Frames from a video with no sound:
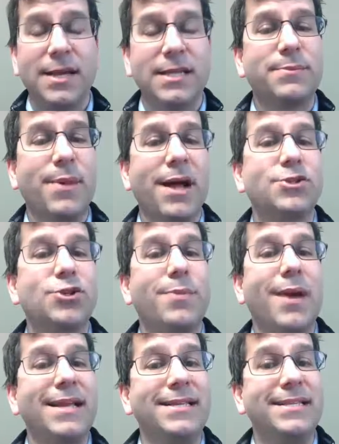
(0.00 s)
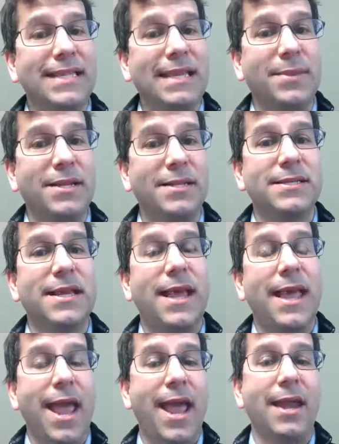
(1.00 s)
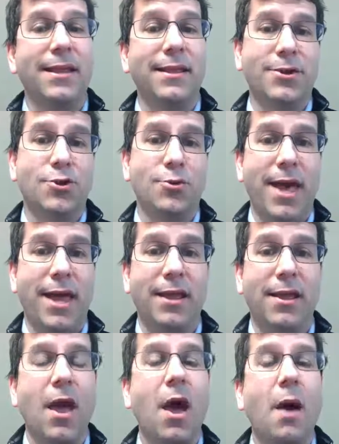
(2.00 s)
sponsored by Siemens and Electromatic,